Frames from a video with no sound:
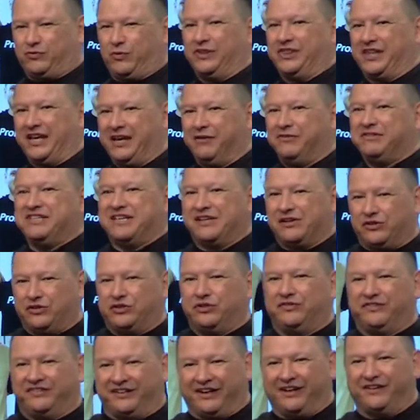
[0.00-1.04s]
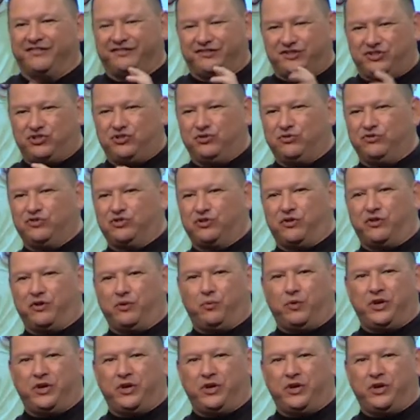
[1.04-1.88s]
with, that he was introducing us to, so that